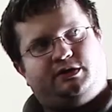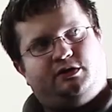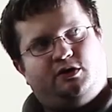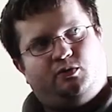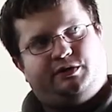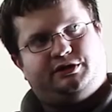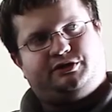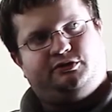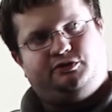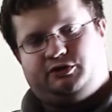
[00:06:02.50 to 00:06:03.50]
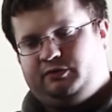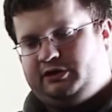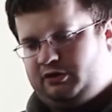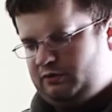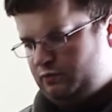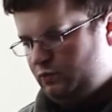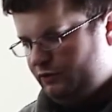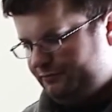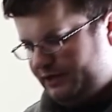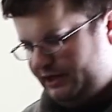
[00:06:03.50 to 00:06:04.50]
it with a solution we call
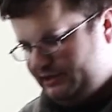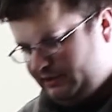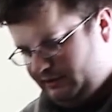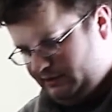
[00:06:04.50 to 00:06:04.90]
Wolf Bite.